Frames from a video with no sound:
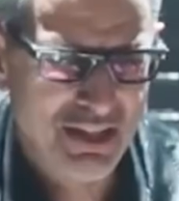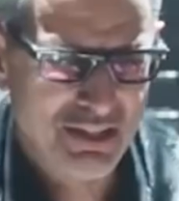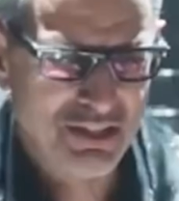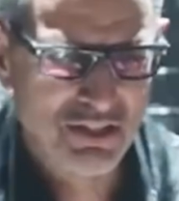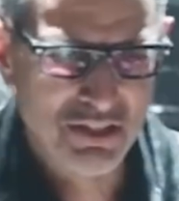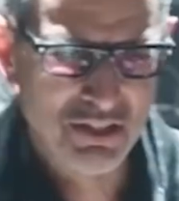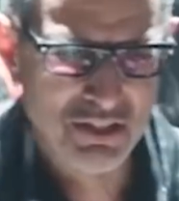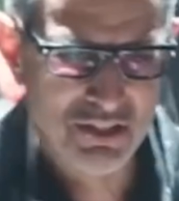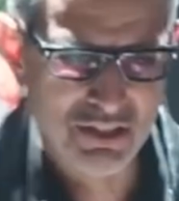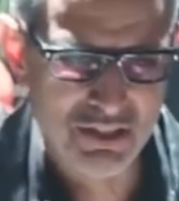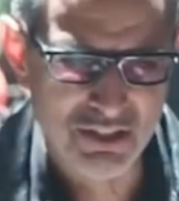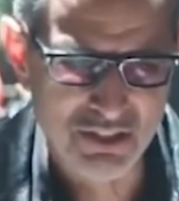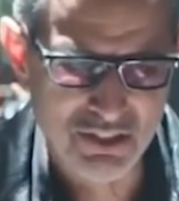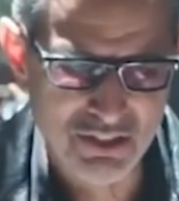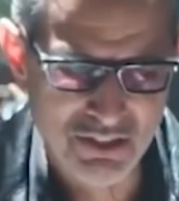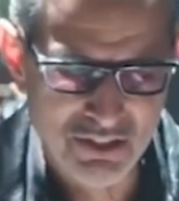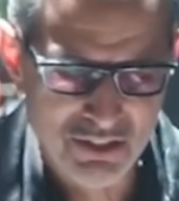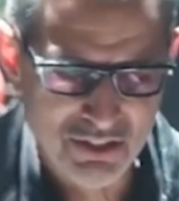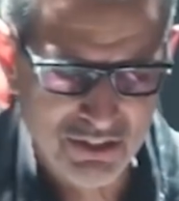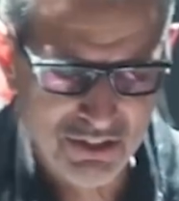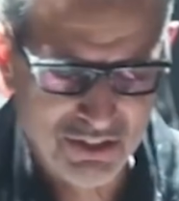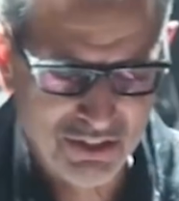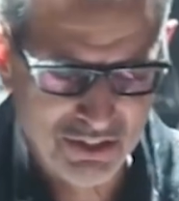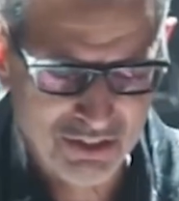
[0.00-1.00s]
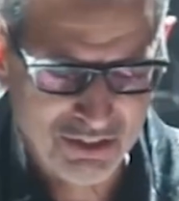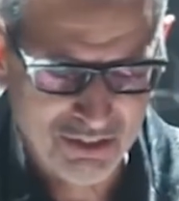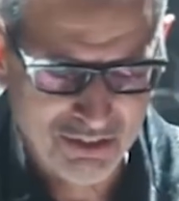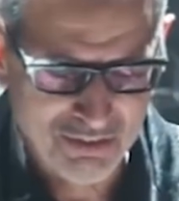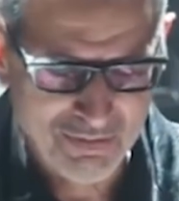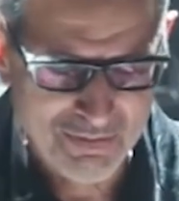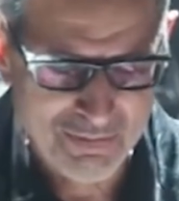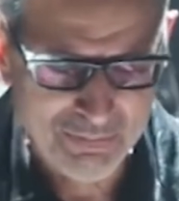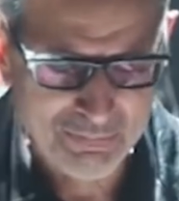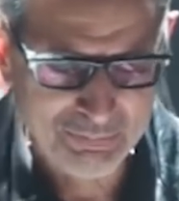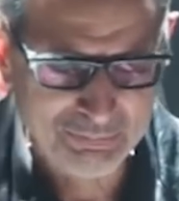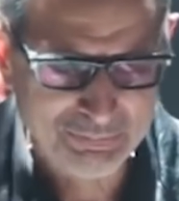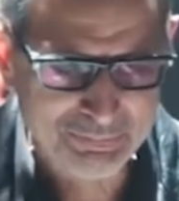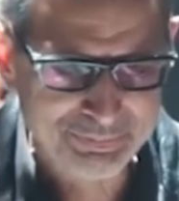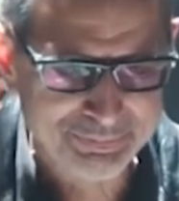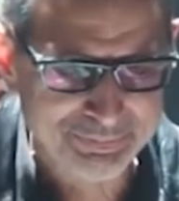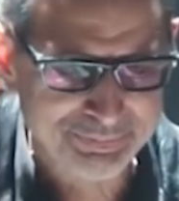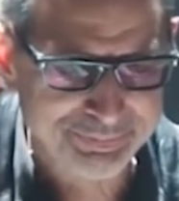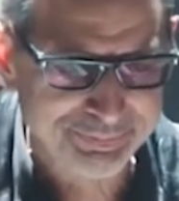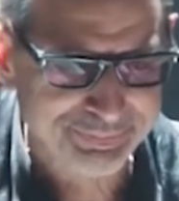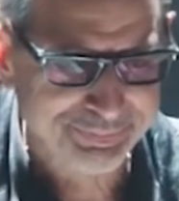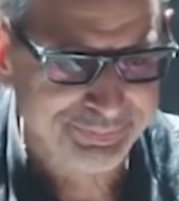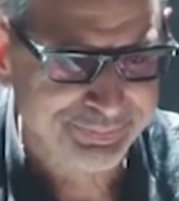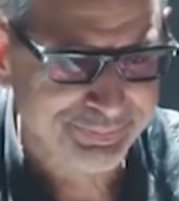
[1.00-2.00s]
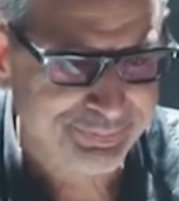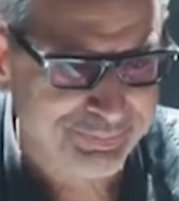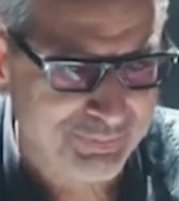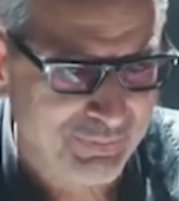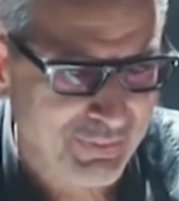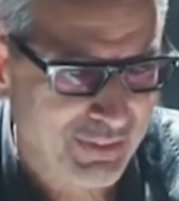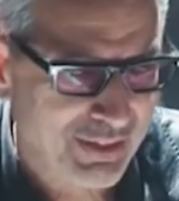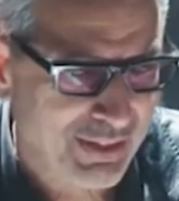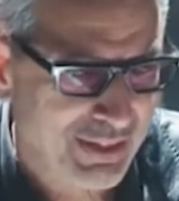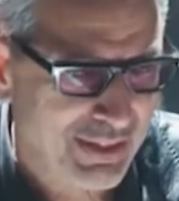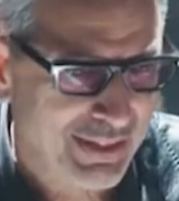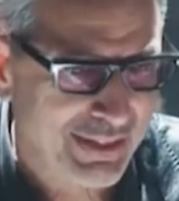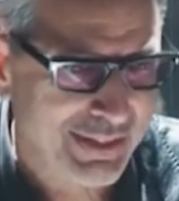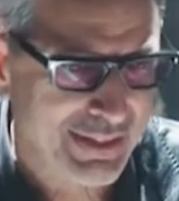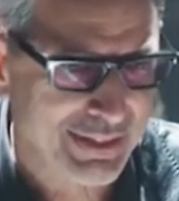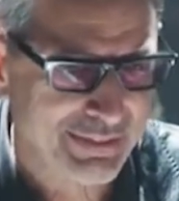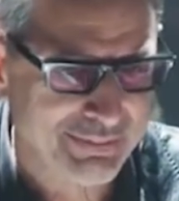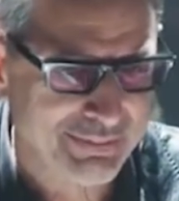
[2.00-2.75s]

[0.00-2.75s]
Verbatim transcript: he grew up with watching was once in a lifetime.